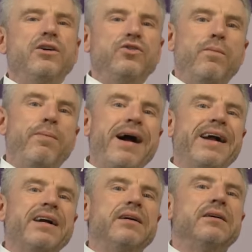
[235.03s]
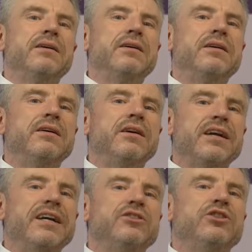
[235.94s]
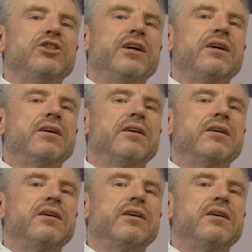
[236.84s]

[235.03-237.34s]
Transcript: your back against a chair,